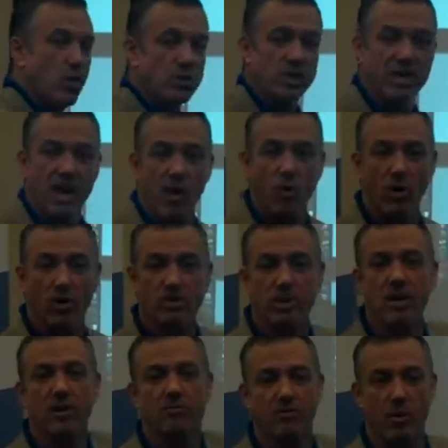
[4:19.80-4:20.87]
chosen
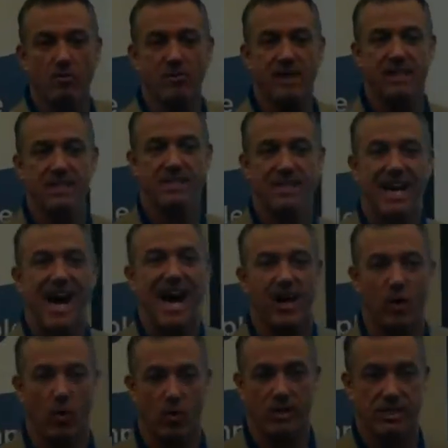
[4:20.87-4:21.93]
networks from these
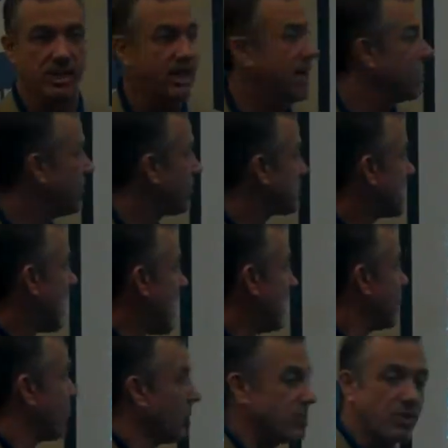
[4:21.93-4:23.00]
categories. And again, those
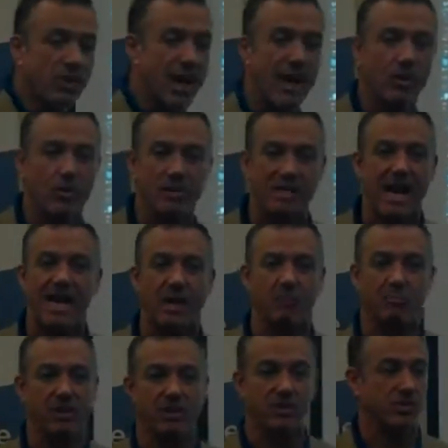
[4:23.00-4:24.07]
categories are categories I
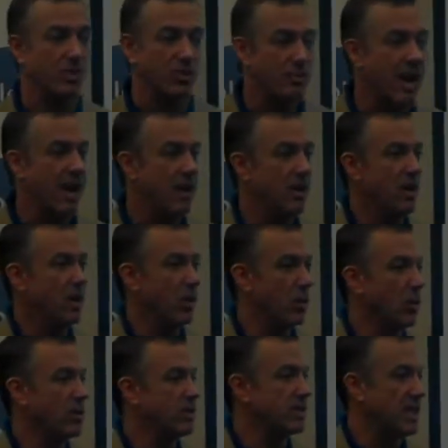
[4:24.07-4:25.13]
can build, so they're my
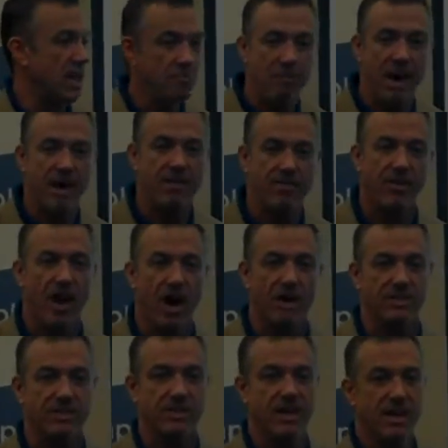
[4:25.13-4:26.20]
words and my
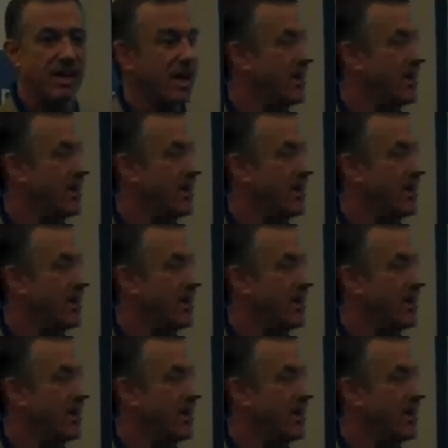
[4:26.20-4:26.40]
thoughts.